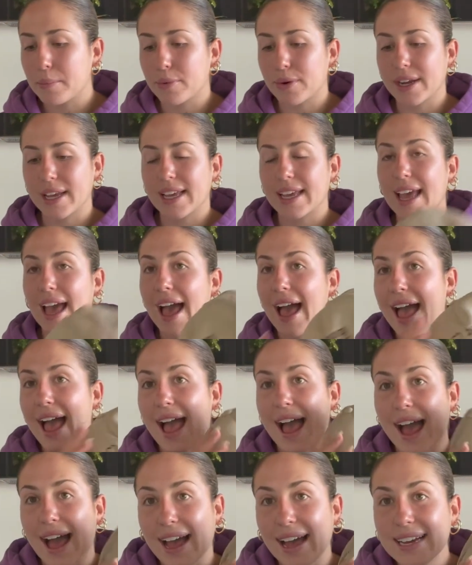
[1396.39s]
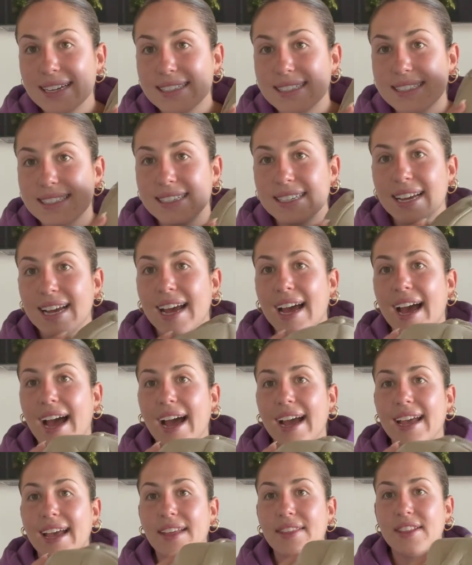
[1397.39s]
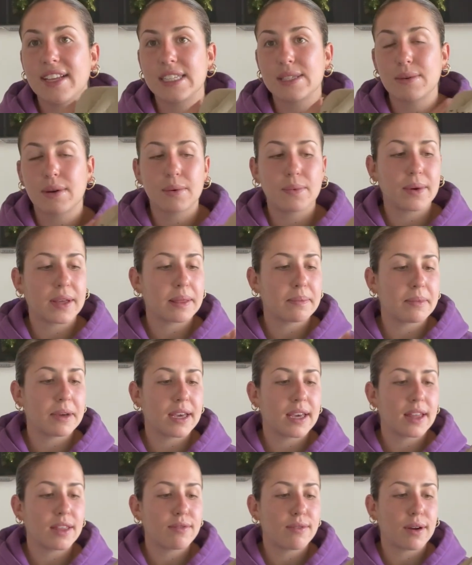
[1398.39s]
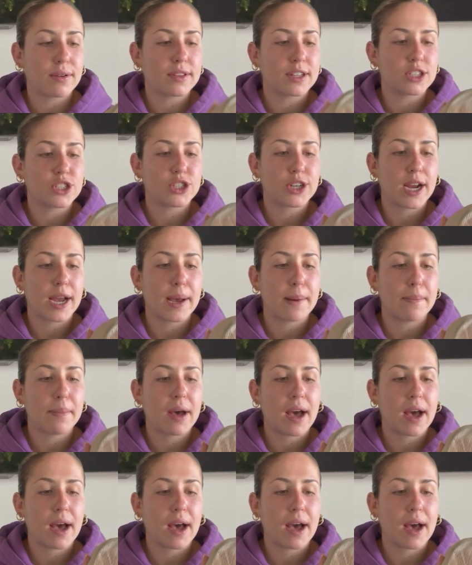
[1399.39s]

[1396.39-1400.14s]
bringing a hat. I had this one with me throughout the trip.